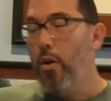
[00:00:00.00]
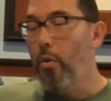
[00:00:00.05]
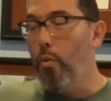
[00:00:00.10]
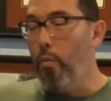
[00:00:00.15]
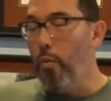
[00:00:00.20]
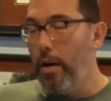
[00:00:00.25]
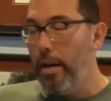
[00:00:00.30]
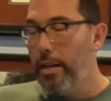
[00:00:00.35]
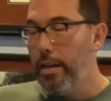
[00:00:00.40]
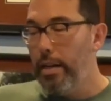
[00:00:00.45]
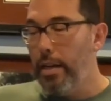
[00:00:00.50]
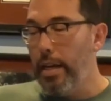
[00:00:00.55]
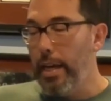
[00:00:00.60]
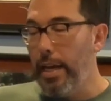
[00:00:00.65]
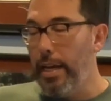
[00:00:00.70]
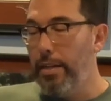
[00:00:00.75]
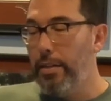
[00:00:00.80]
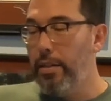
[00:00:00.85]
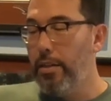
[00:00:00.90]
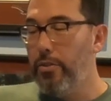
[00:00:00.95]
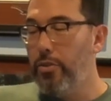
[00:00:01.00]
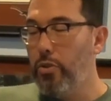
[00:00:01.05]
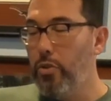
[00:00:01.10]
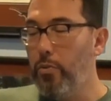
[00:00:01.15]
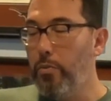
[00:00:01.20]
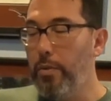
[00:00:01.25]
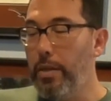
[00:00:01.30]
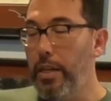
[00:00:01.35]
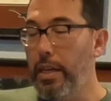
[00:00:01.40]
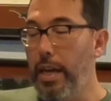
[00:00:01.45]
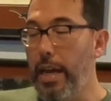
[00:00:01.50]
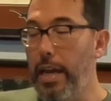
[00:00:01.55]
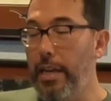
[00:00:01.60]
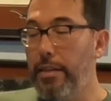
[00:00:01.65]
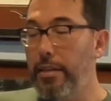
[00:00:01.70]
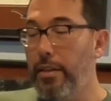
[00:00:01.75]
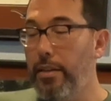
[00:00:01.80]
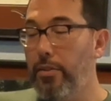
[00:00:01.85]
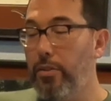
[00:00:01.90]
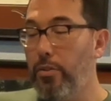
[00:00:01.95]
1 and 2 E
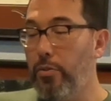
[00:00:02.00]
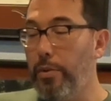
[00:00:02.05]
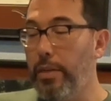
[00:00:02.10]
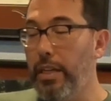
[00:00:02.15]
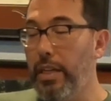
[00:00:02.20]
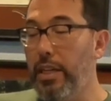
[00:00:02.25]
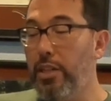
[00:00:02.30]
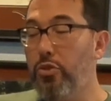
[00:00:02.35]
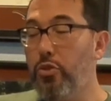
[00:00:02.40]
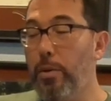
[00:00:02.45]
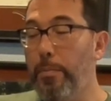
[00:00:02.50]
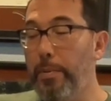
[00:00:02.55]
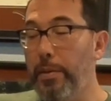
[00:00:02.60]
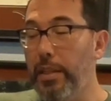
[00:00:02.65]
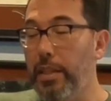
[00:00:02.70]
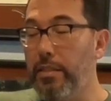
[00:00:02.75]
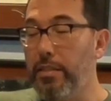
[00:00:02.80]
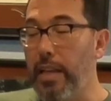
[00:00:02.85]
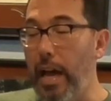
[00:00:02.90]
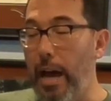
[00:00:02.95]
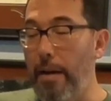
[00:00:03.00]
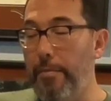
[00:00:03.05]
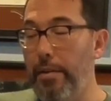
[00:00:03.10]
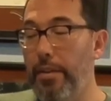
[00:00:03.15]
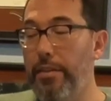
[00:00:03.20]
and 3 E triplet stop.